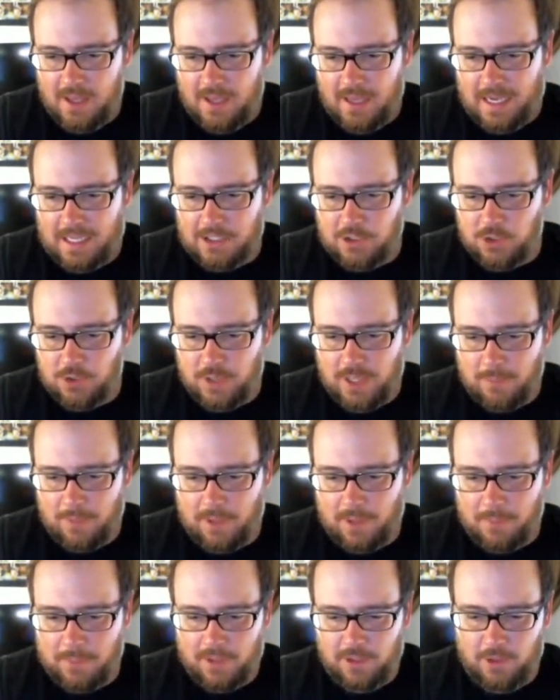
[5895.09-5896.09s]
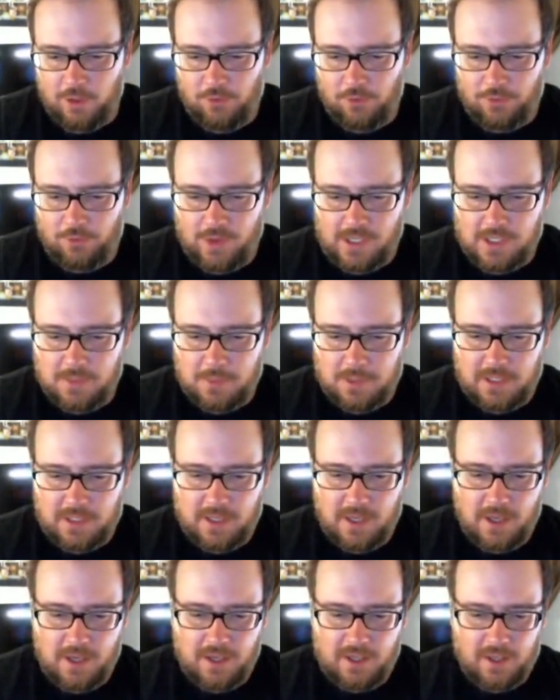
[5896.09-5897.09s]
I'd do that, but I'm a little afraid to be
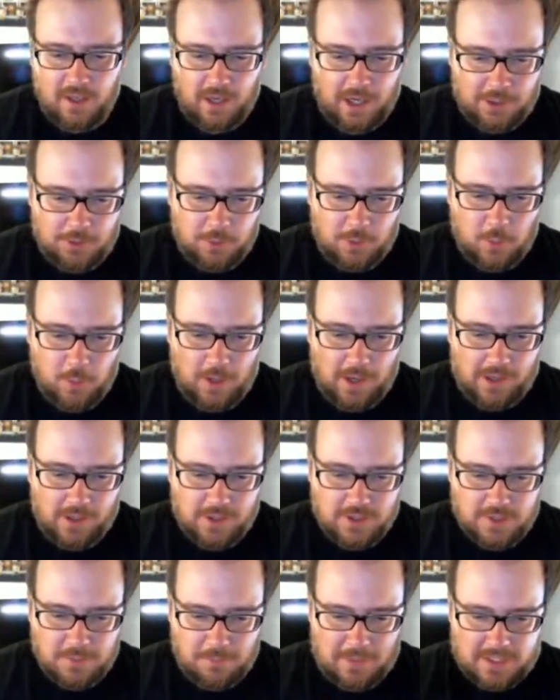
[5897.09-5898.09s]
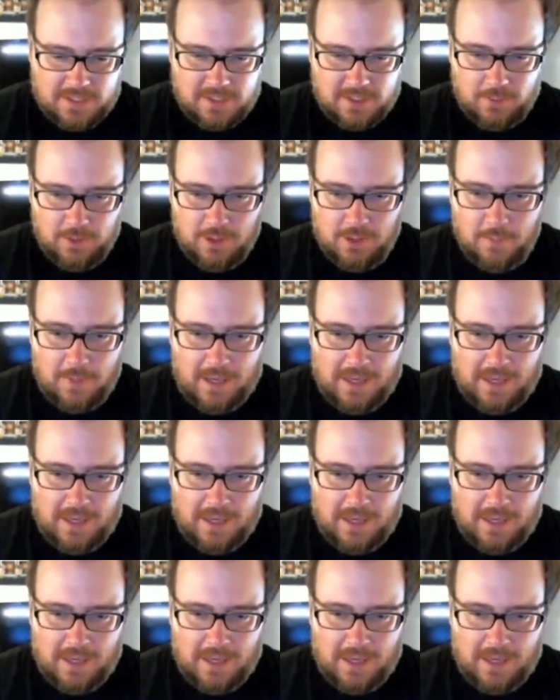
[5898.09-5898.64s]
cutting electric wires and messing with them.